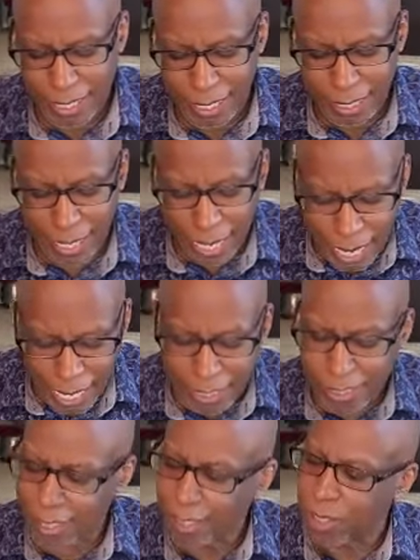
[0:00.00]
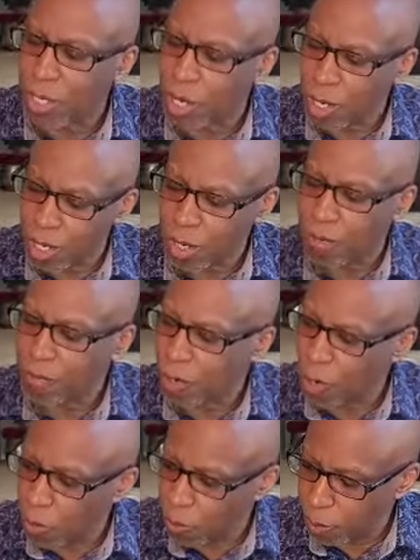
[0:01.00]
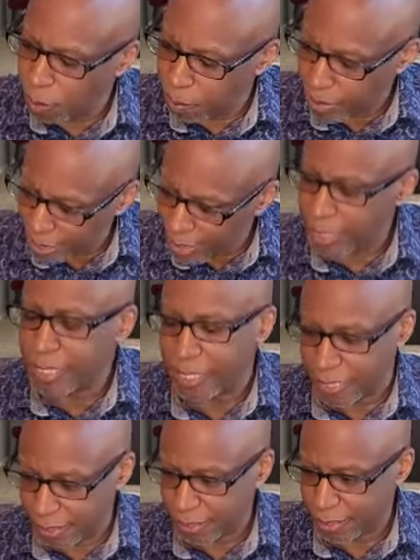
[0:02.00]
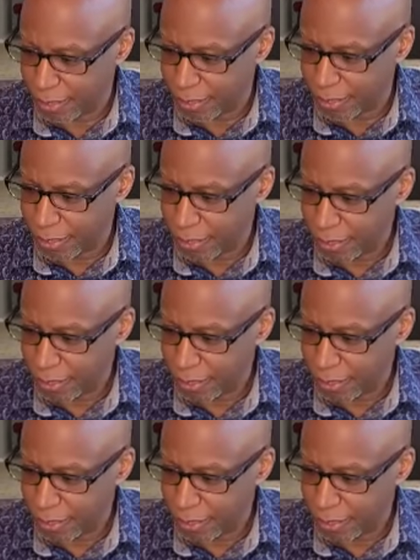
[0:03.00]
and actions of obedience. Wow."